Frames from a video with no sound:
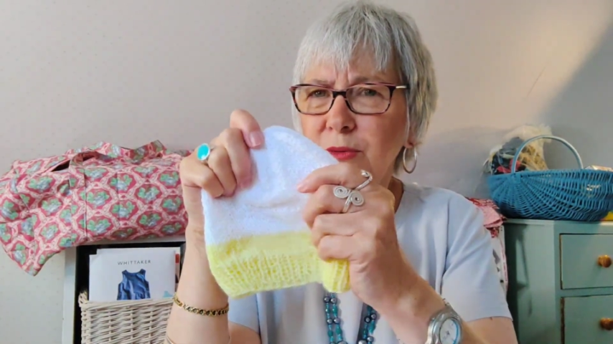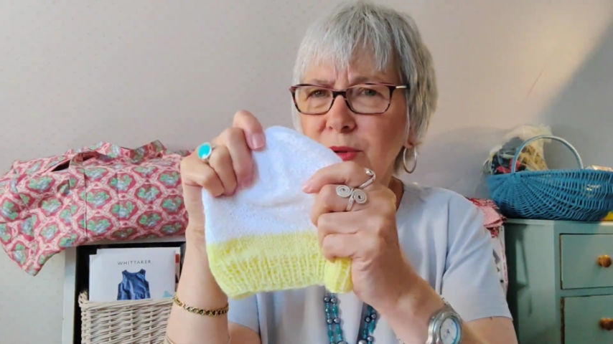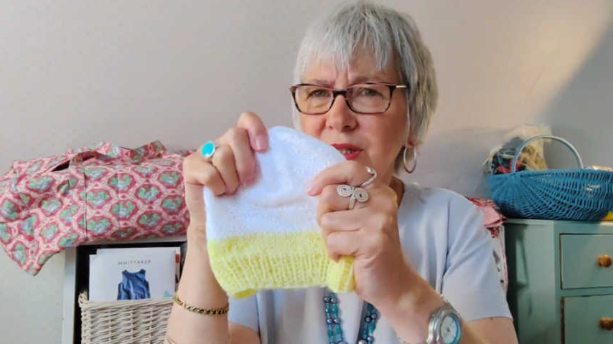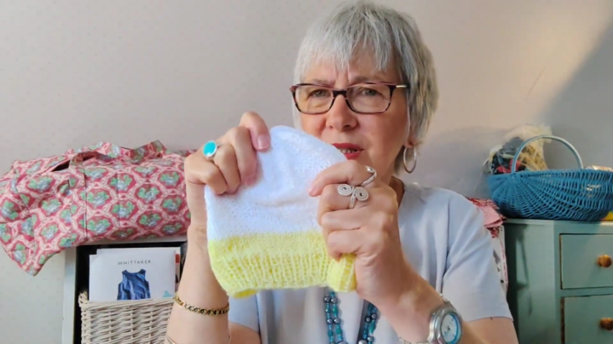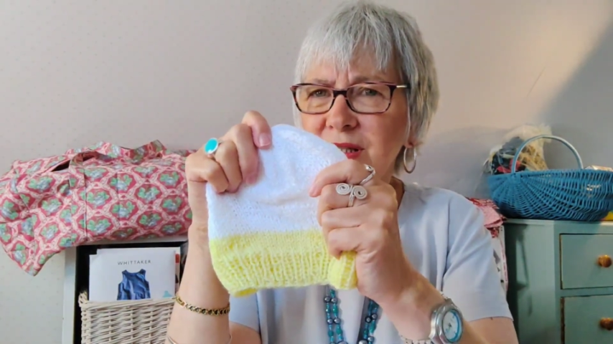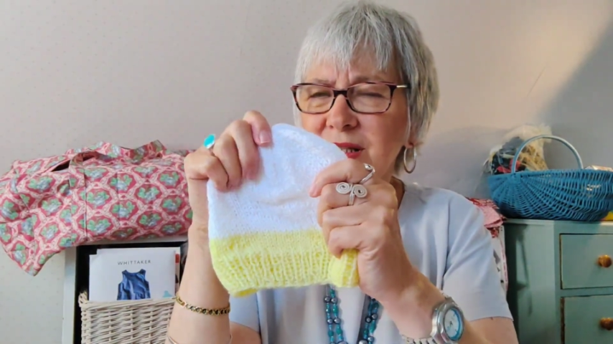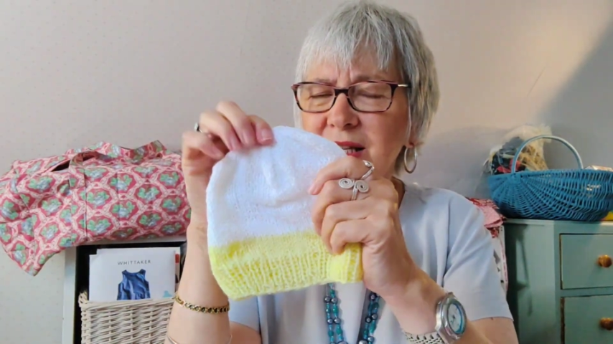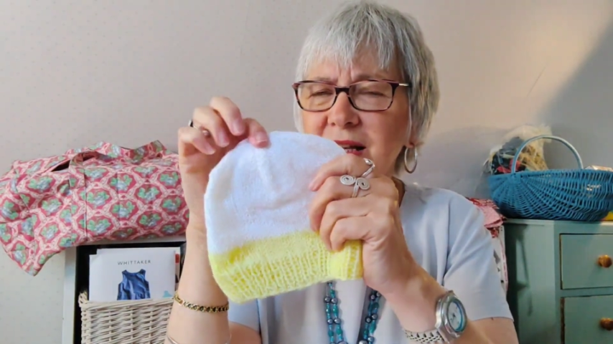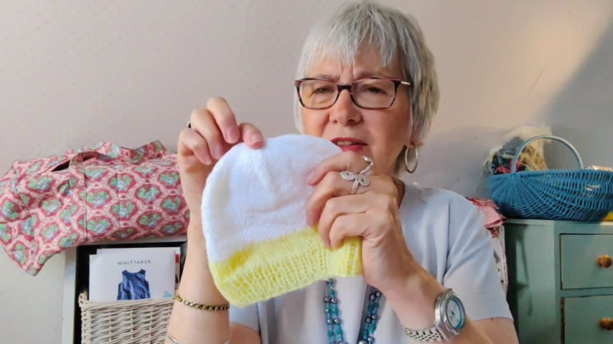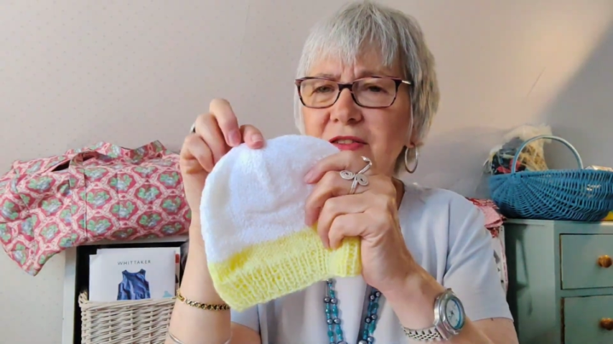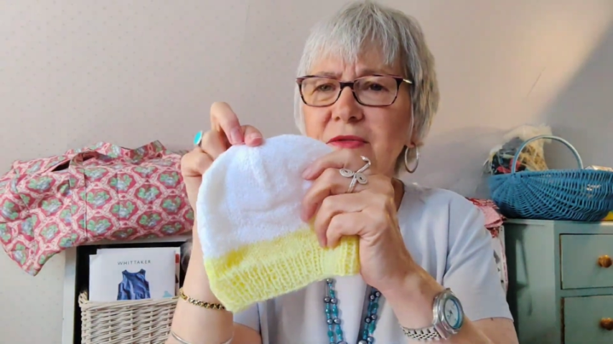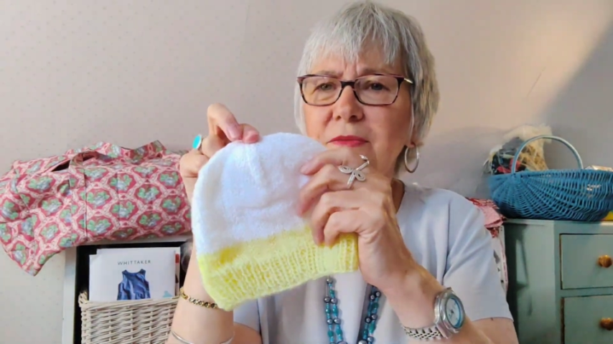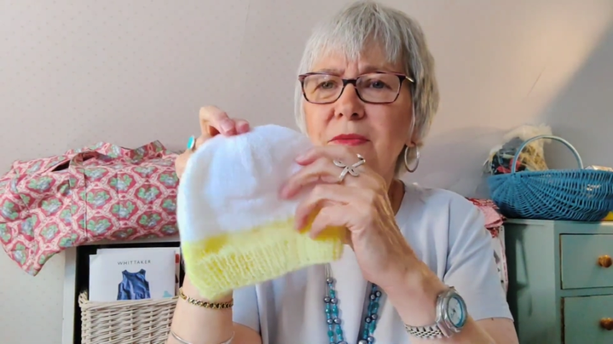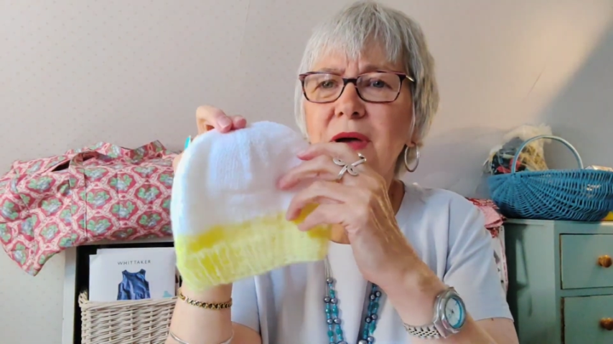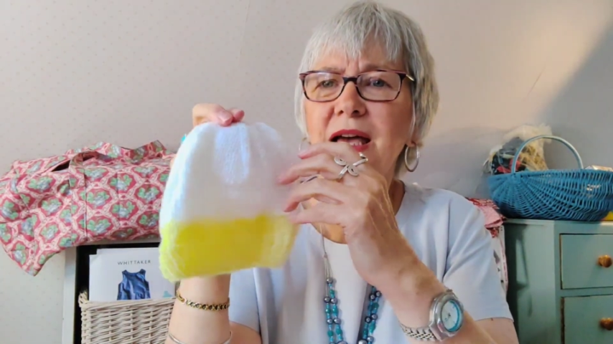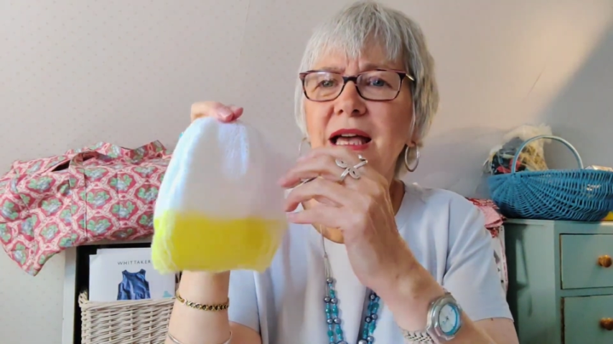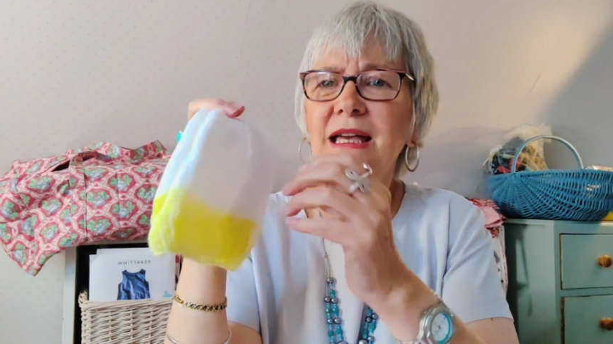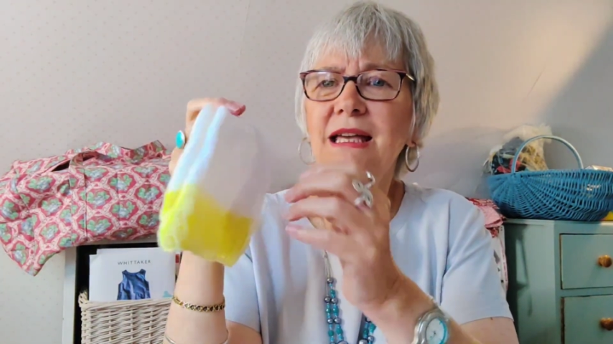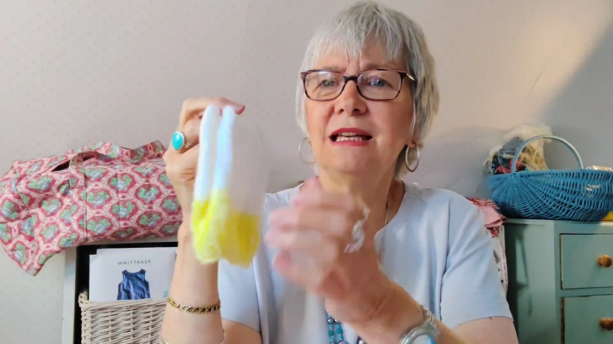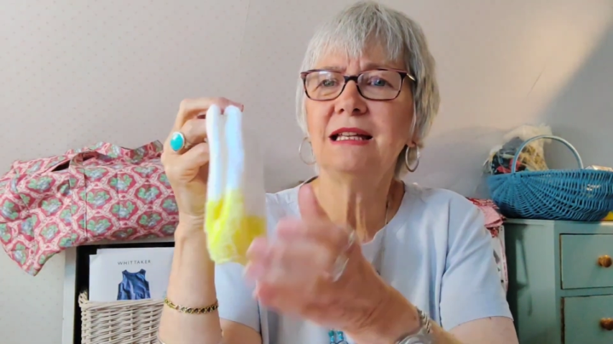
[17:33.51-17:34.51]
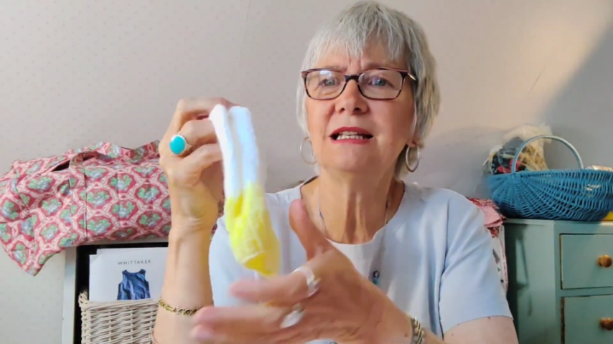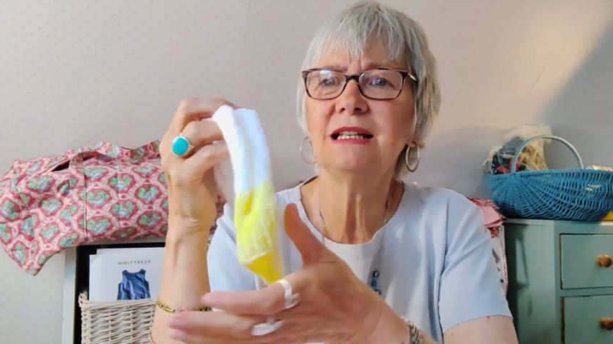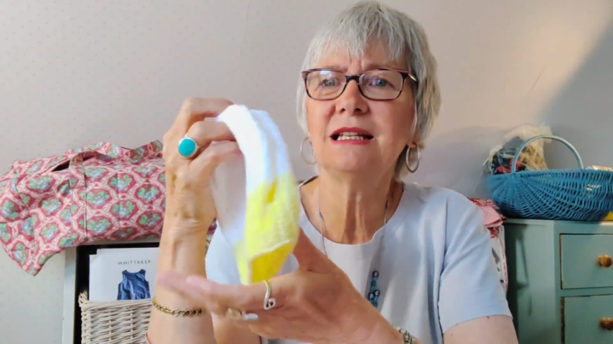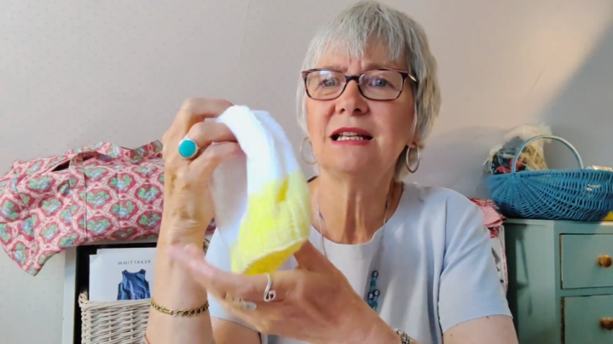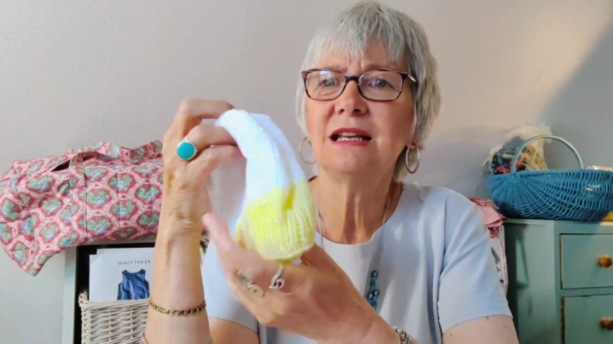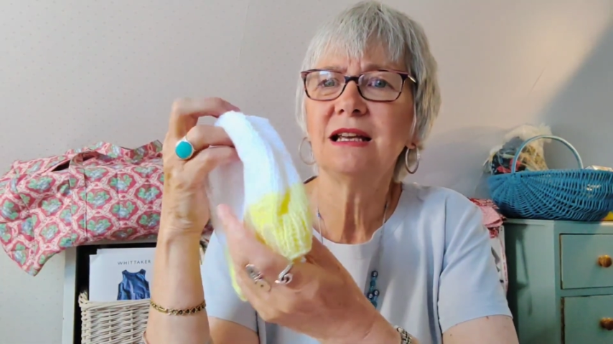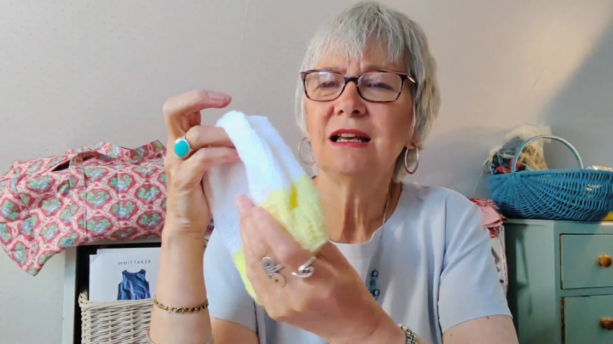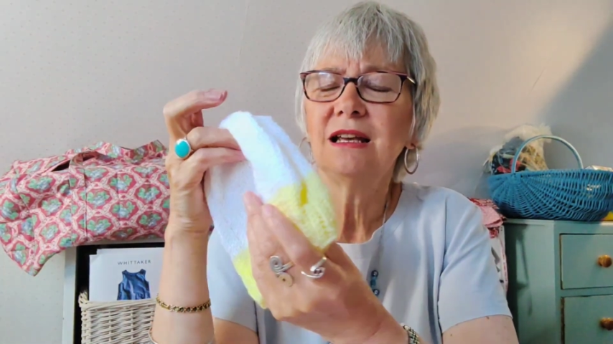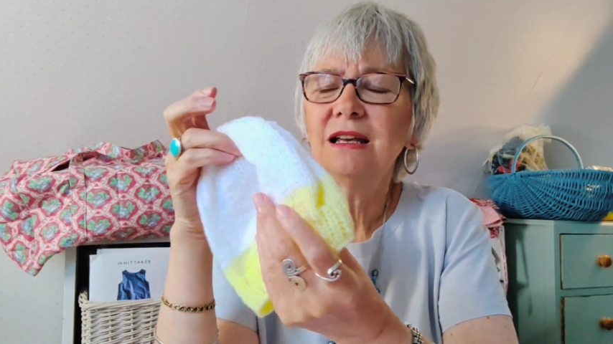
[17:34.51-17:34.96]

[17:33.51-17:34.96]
ones I've made.